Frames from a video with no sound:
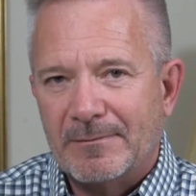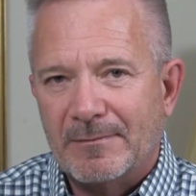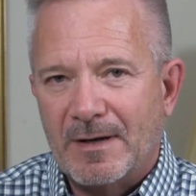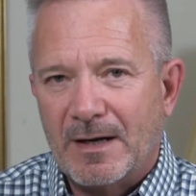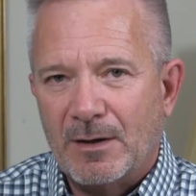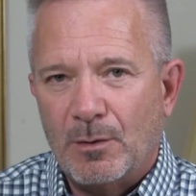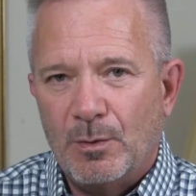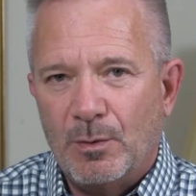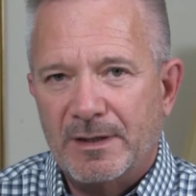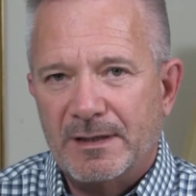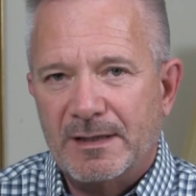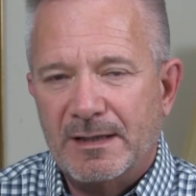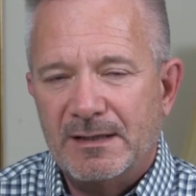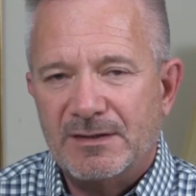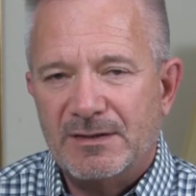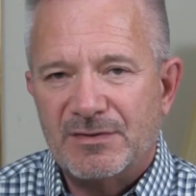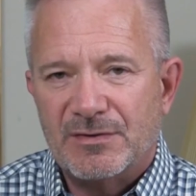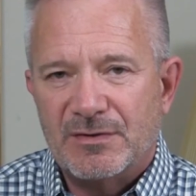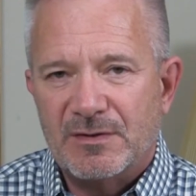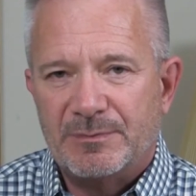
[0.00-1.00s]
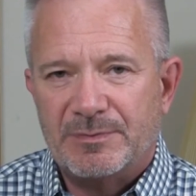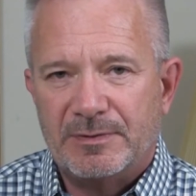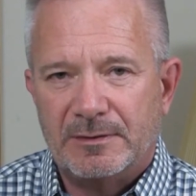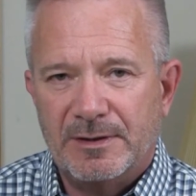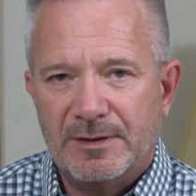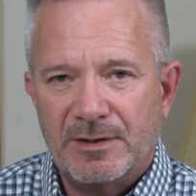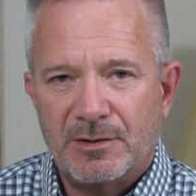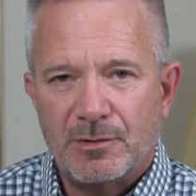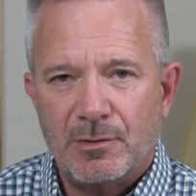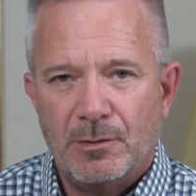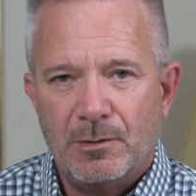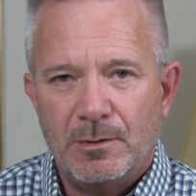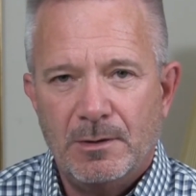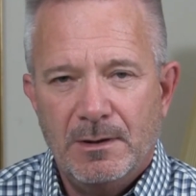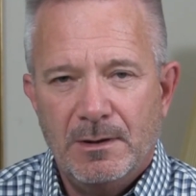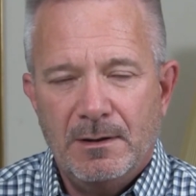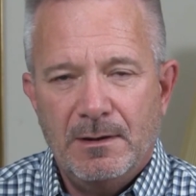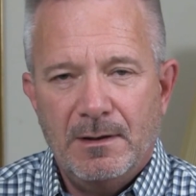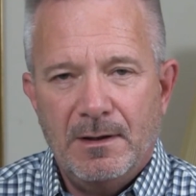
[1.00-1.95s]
want to get into the political